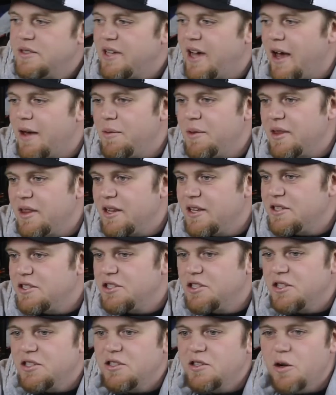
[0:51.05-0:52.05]
timing
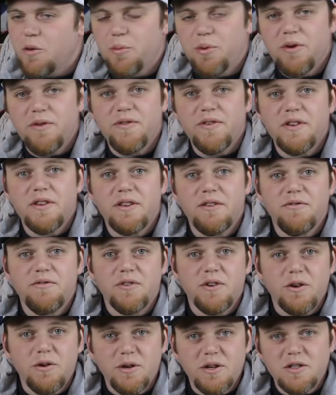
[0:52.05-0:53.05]
this just so perfectly
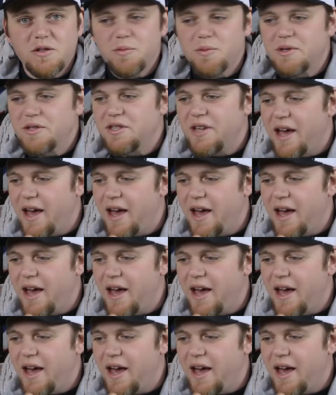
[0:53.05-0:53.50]
for Christmas,